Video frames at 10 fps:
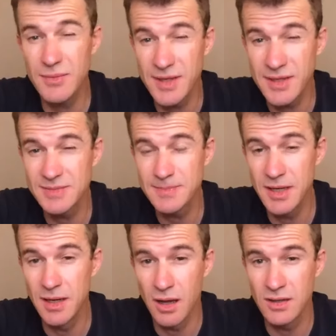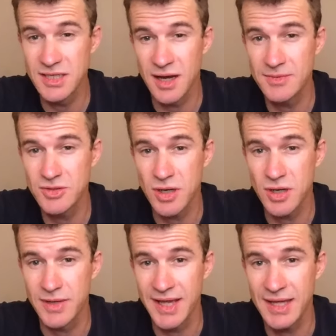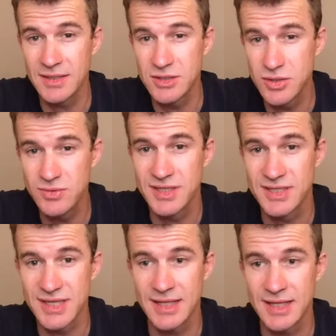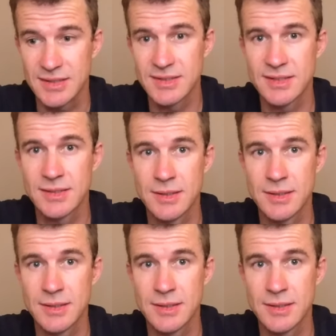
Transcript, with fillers: we had this big long time trial. We had two descents.